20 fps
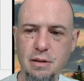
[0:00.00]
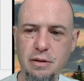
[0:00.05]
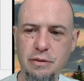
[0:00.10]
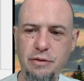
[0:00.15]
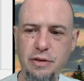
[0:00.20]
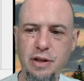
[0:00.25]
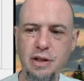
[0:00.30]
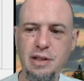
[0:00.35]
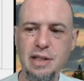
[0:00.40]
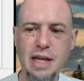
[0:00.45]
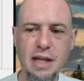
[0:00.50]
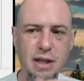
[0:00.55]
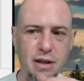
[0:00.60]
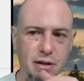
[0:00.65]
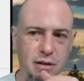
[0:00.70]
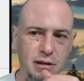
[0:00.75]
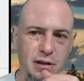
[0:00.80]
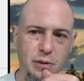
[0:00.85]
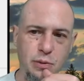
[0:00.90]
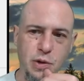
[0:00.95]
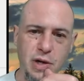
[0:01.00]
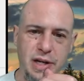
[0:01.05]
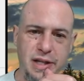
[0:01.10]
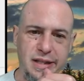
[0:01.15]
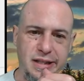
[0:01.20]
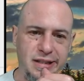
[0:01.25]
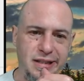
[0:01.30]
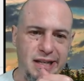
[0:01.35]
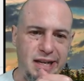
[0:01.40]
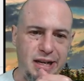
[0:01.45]
Feels like they're they're one and the
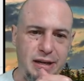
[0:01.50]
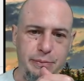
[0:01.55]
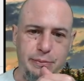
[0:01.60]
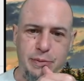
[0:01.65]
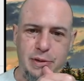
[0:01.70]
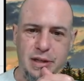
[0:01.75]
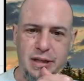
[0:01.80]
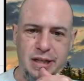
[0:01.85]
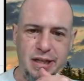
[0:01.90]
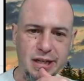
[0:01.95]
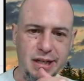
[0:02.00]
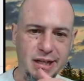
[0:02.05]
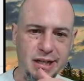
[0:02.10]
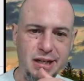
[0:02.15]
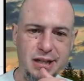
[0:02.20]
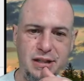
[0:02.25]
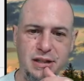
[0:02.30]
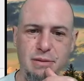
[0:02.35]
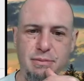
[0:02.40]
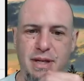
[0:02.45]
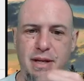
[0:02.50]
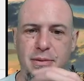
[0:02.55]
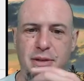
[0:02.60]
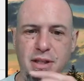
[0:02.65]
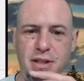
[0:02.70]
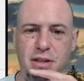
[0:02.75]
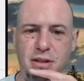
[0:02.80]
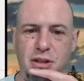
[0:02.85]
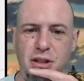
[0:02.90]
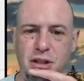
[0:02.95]
same. Uh, so maybe
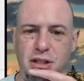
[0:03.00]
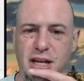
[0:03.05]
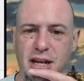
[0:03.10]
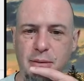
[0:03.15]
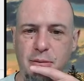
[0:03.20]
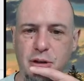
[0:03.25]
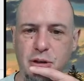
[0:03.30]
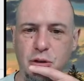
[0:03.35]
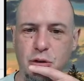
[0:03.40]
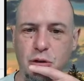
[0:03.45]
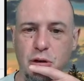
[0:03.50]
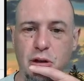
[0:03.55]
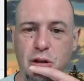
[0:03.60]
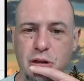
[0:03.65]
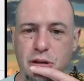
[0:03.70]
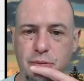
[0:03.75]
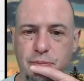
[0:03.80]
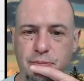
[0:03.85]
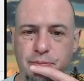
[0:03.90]
this is just game controller.